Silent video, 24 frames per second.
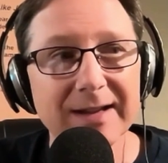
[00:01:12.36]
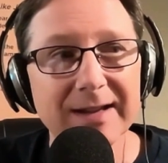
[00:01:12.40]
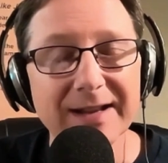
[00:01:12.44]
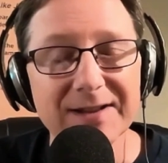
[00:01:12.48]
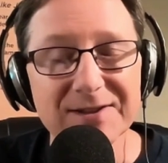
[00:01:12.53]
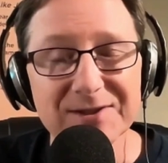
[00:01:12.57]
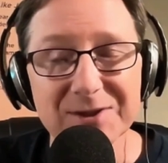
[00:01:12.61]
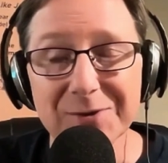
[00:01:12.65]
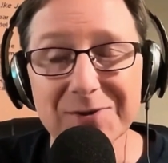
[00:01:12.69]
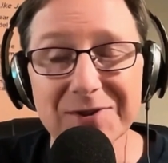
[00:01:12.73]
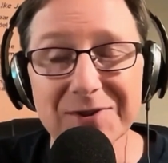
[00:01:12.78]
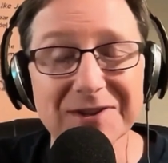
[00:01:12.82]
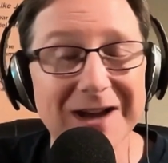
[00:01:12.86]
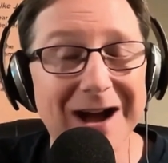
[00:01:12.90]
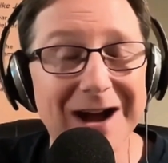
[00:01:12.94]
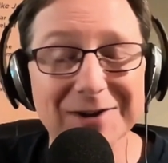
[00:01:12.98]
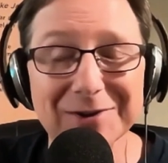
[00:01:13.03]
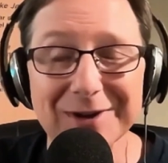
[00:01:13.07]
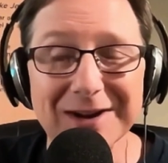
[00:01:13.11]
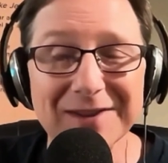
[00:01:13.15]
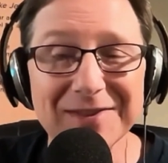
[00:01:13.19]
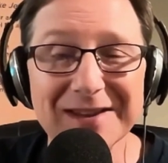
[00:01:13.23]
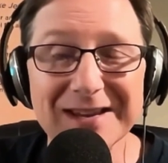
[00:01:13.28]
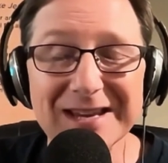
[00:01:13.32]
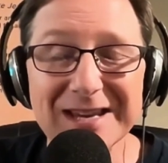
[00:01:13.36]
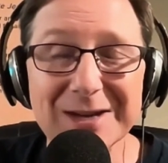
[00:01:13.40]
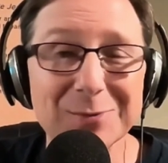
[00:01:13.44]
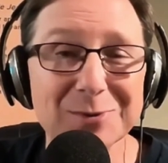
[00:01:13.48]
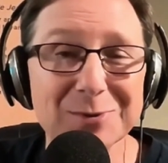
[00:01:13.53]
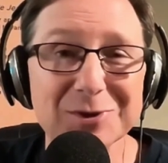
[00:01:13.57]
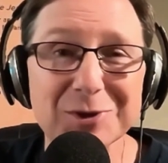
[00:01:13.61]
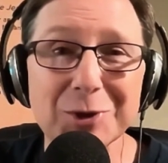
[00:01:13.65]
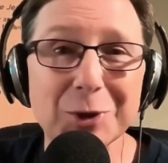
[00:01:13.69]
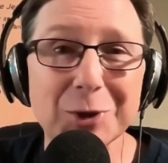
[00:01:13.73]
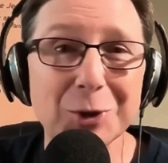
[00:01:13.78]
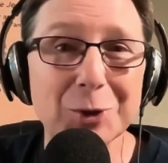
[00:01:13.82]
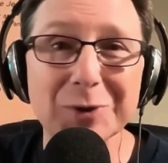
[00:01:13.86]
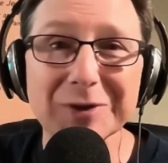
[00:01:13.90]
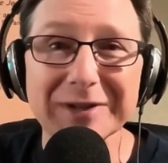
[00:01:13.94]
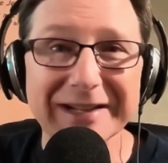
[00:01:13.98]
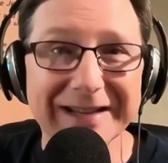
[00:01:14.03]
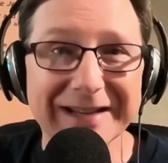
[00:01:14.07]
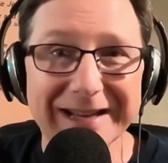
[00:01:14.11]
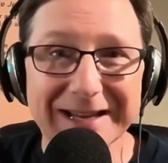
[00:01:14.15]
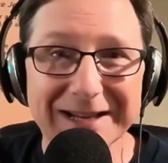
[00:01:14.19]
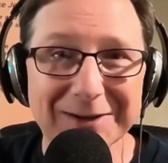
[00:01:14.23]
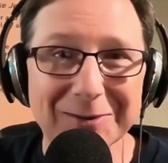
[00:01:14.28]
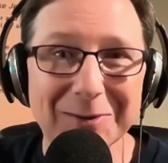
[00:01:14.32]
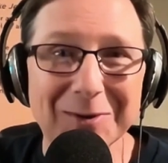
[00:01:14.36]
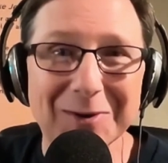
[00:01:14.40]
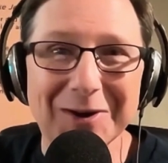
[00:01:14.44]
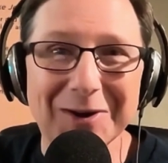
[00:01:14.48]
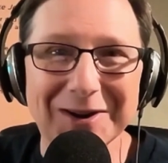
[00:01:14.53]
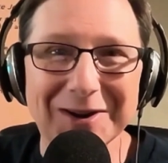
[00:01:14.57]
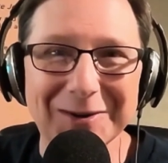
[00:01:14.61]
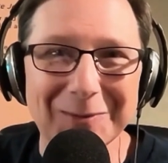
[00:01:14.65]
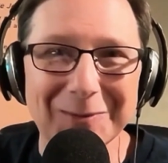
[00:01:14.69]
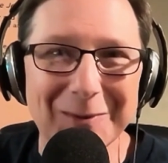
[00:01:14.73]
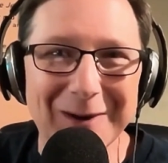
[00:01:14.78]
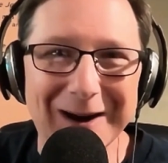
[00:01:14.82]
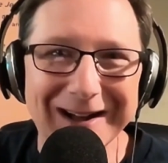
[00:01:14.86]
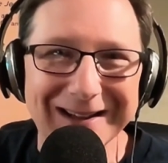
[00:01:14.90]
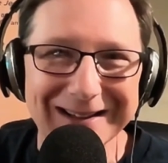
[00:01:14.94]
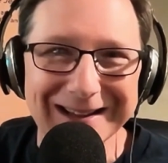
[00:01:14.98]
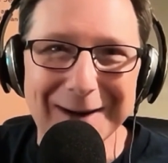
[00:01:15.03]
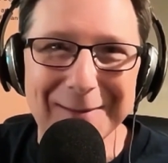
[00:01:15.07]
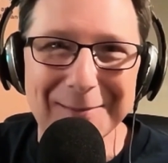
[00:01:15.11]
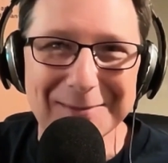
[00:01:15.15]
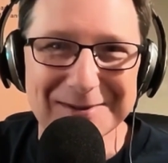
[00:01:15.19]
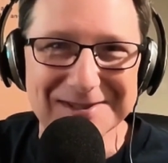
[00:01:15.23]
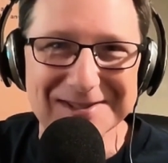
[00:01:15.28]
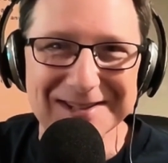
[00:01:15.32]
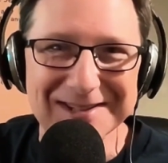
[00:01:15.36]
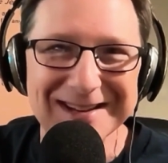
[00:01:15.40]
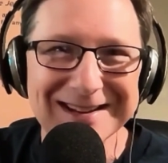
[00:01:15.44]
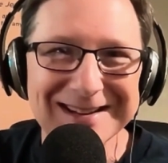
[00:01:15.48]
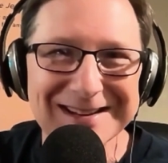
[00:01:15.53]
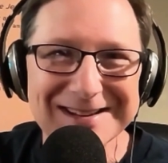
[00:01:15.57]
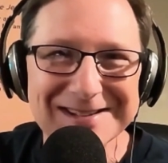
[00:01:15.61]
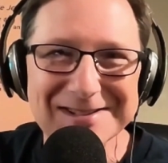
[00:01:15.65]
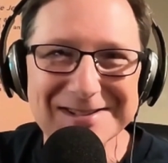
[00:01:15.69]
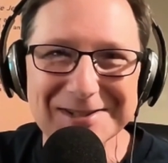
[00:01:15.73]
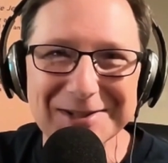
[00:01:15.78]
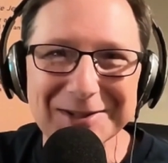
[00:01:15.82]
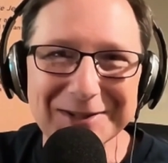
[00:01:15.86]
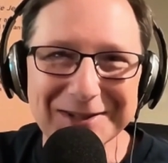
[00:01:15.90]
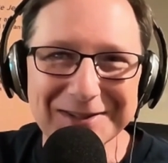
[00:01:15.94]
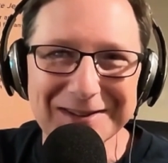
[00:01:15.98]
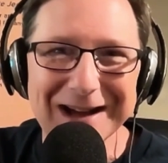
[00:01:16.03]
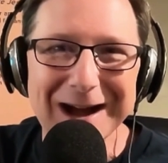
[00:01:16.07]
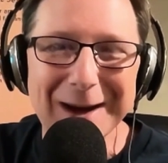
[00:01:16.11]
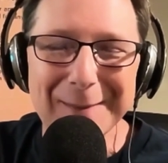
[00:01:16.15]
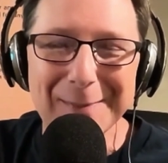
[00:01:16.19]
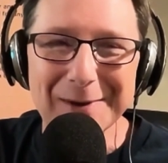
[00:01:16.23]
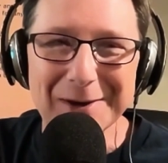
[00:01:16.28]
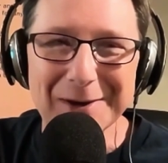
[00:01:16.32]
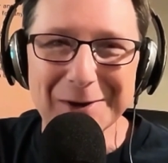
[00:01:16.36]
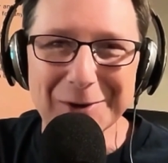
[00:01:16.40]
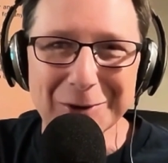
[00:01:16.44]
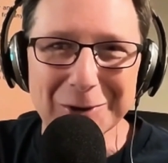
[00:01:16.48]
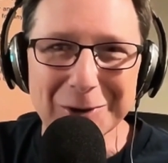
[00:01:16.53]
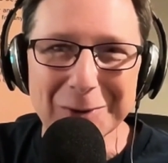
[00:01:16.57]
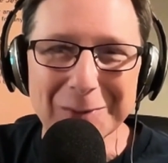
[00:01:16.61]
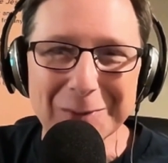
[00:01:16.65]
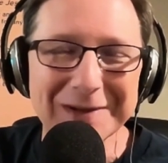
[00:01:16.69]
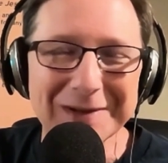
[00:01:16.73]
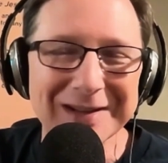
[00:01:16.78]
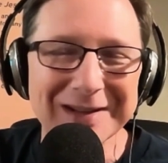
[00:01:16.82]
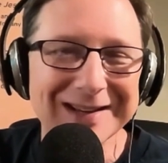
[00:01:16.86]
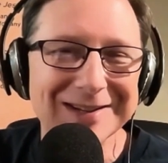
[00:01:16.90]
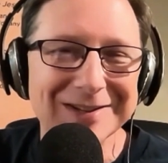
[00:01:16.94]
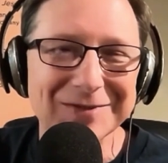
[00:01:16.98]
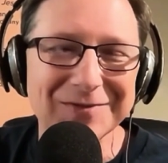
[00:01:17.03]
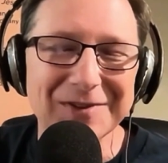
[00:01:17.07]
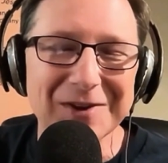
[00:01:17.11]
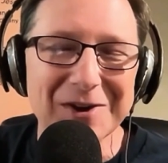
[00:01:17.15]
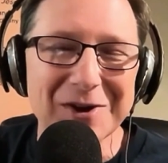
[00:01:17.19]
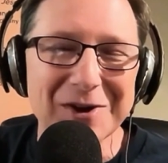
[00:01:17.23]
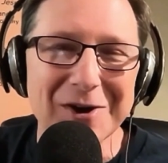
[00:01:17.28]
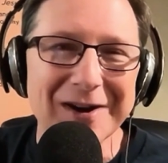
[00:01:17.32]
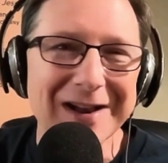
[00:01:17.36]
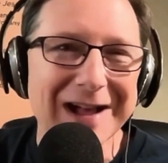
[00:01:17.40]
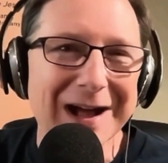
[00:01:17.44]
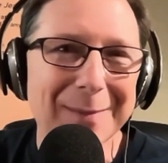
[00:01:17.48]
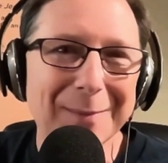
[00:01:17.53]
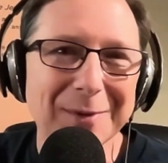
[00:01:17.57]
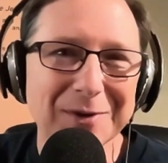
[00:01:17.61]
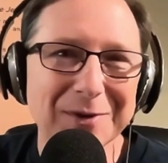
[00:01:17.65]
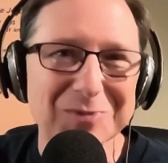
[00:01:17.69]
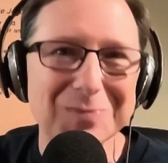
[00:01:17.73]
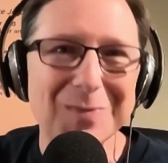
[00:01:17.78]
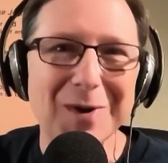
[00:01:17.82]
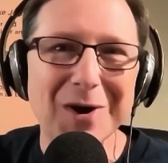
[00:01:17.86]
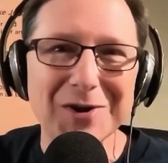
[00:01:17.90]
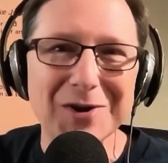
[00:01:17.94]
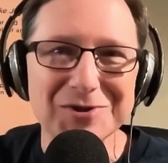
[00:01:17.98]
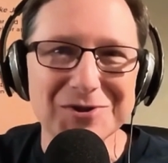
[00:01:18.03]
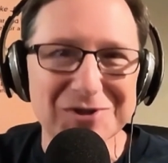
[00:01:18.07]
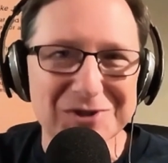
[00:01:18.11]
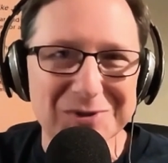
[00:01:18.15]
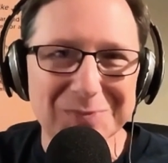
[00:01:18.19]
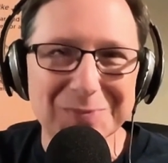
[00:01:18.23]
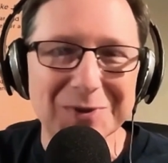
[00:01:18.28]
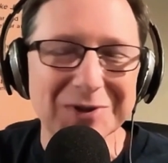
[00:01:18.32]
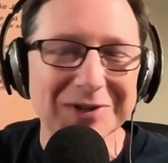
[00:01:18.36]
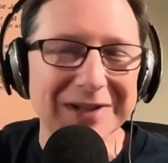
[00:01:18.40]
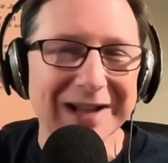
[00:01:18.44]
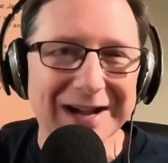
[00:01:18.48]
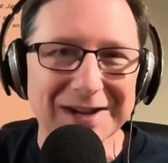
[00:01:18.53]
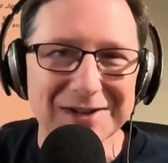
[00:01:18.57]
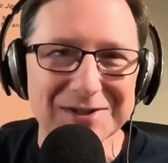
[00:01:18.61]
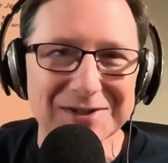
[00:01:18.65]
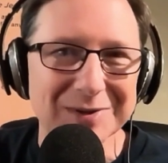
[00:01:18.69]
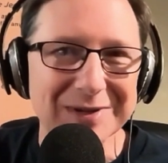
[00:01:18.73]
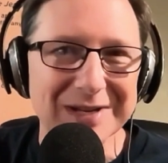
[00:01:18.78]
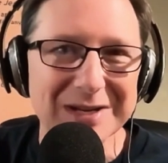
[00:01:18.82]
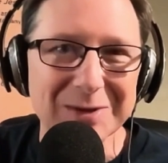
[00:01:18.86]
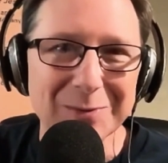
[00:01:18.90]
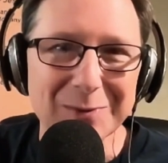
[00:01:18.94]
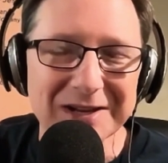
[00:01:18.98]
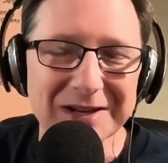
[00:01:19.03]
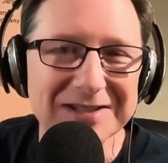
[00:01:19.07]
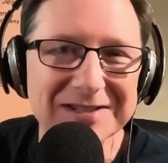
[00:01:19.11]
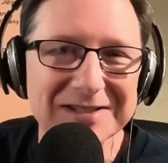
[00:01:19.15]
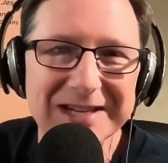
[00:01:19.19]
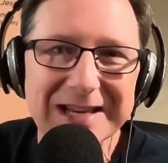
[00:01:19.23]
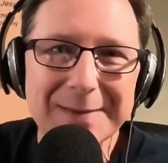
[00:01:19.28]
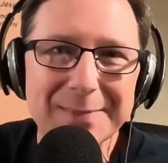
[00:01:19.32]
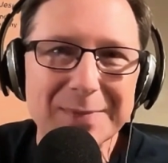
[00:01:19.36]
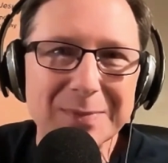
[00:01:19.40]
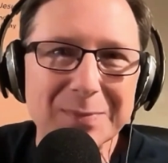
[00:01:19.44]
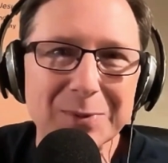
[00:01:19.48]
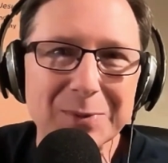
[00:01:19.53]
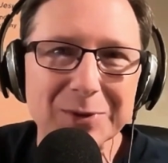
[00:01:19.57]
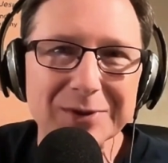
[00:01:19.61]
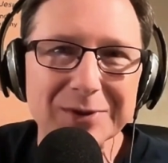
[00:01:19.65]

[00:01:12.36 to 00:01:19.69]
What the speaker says: And so the doctor, I think he was Googling it while I was still in the operating room to figure out how much margins to pull out. So he went in deep and